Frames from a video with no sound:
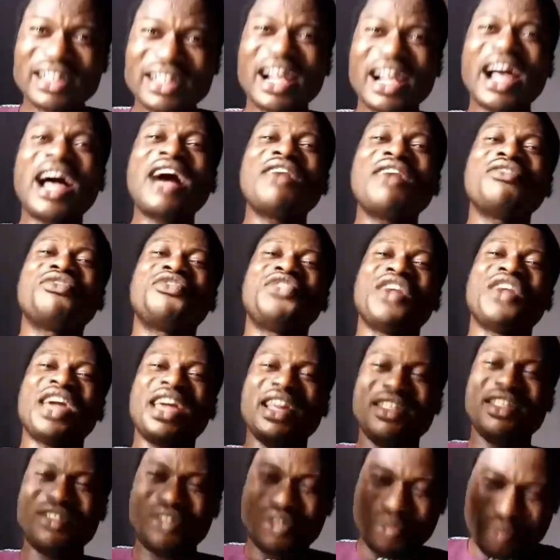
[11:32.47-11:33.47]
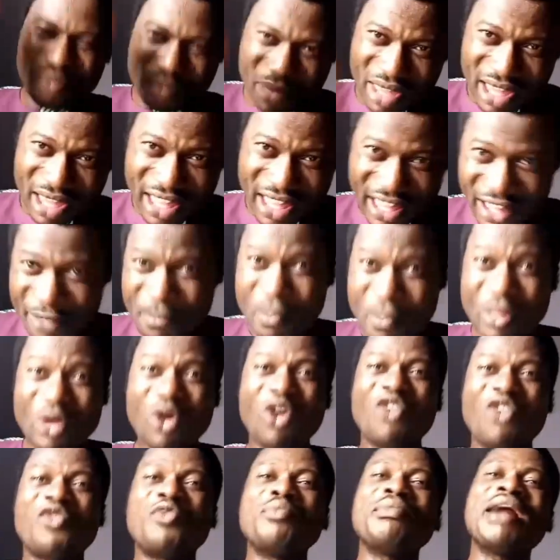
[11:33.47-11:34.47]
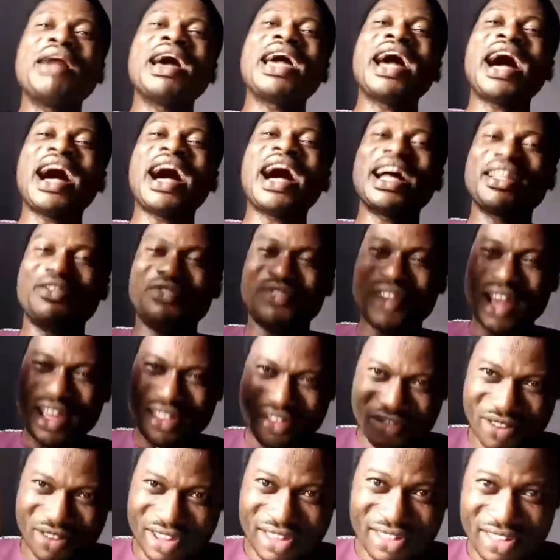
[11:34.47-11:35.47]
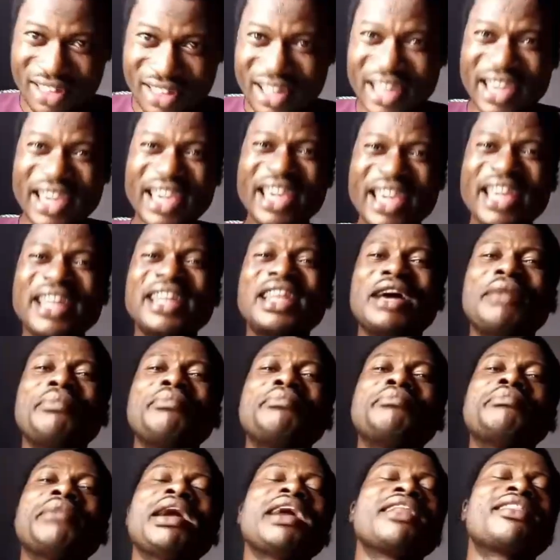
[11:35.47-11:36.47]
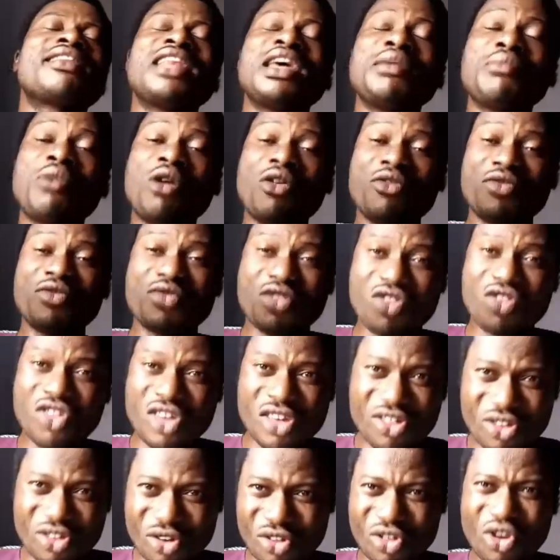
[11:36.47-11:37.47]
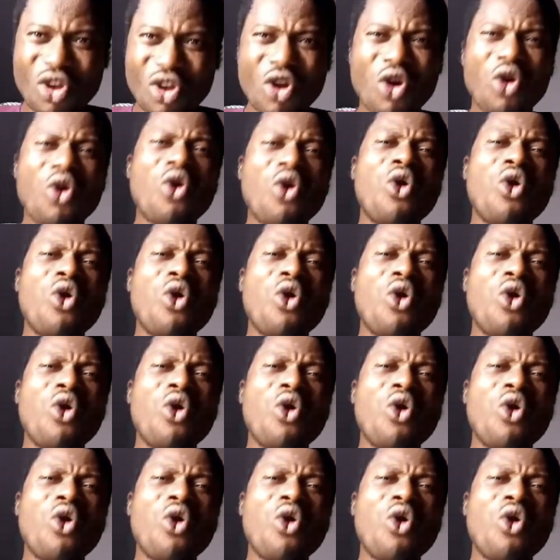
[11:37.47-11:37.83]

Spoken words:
Avenge me of my adversaries. In the mighty name of Jesus.